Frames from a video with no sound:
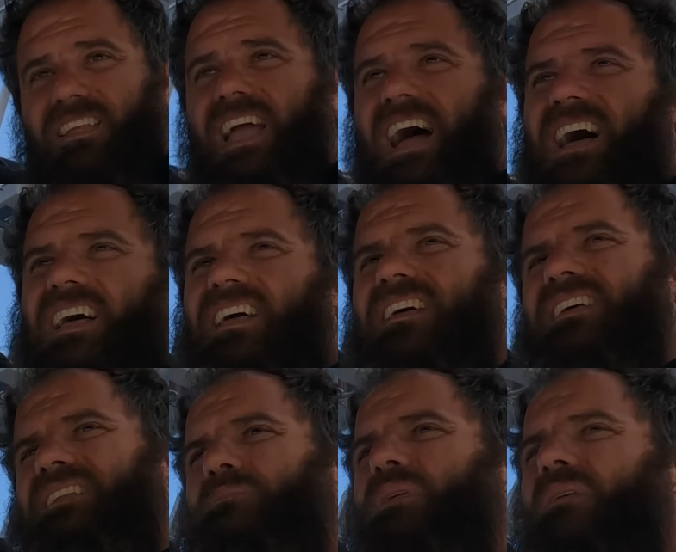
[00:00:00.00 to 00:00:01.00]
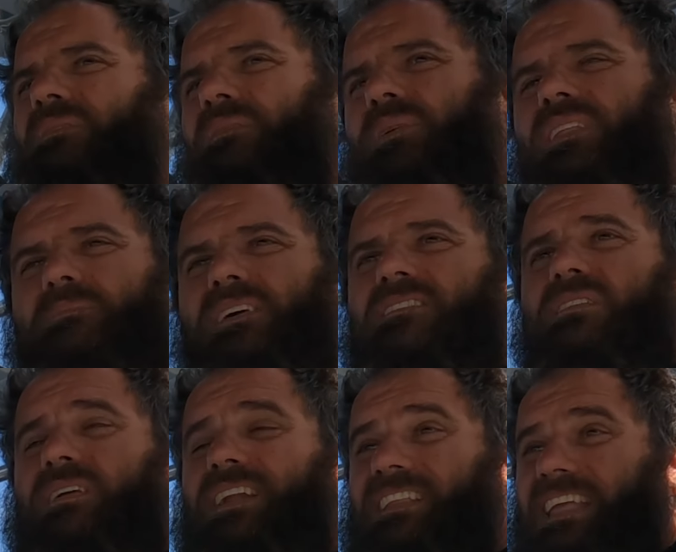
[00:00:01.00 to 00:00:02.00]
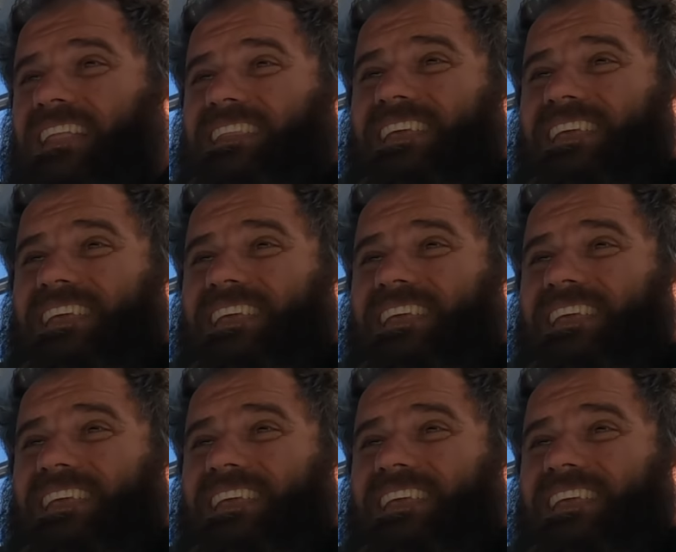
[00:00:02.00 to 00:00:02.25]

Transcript: Yeah, the problem with the Mediterranean, at